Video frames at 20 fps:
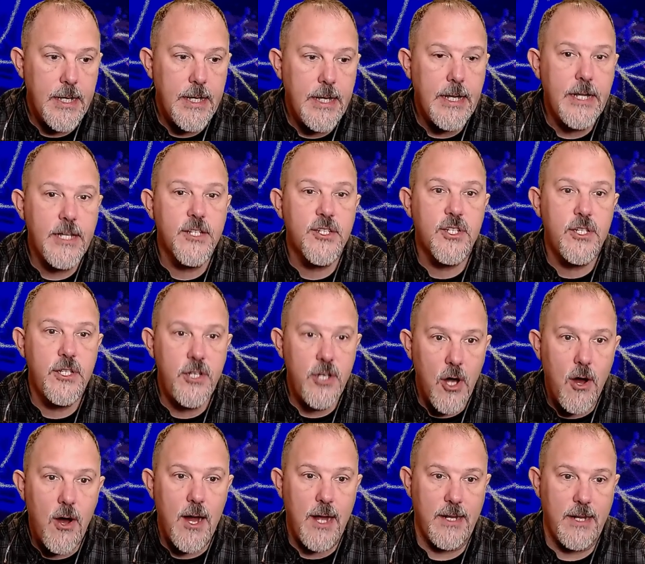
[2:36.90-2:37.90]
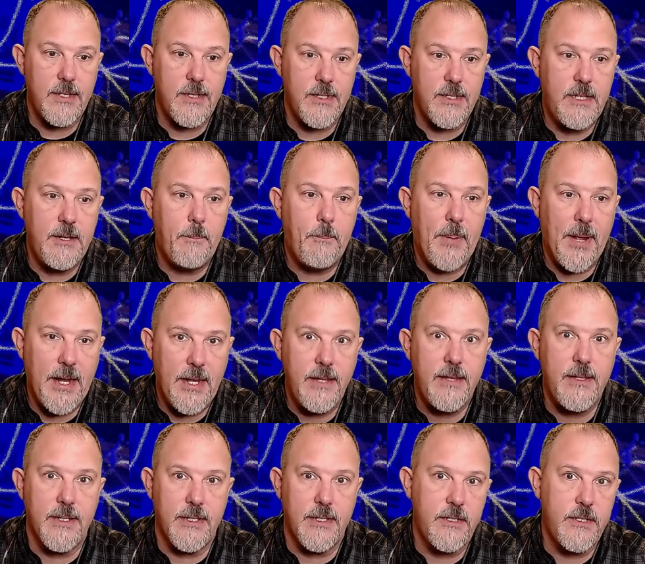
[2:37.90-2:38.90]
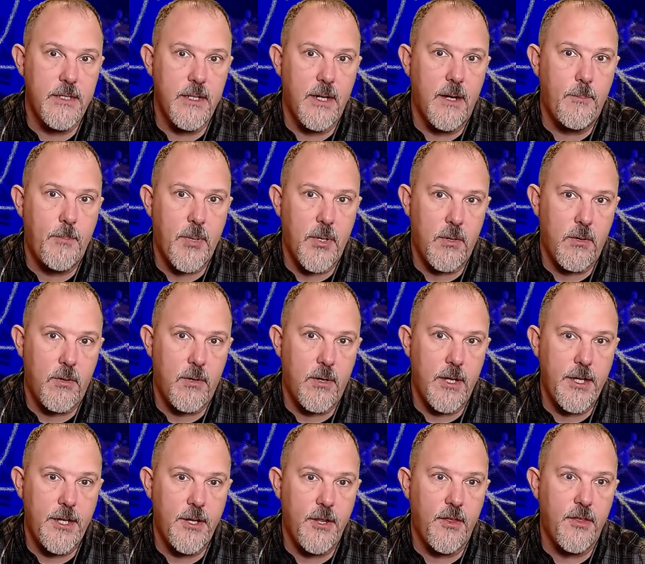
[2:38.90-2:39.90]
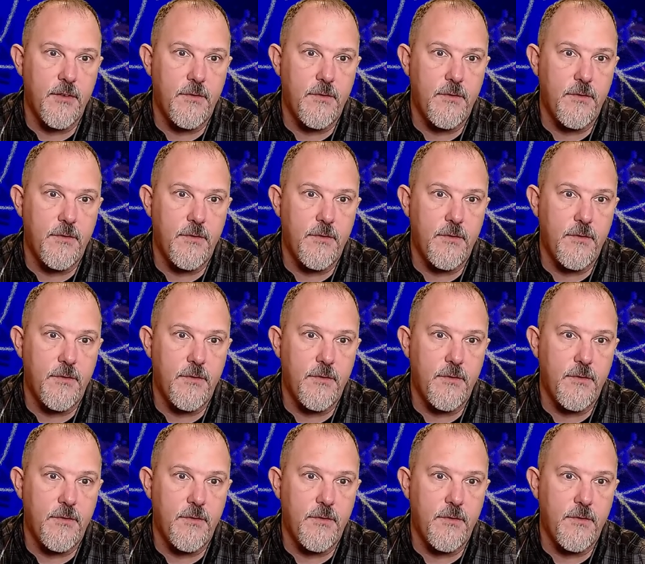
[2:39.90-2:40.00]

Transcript: is not dependent upon the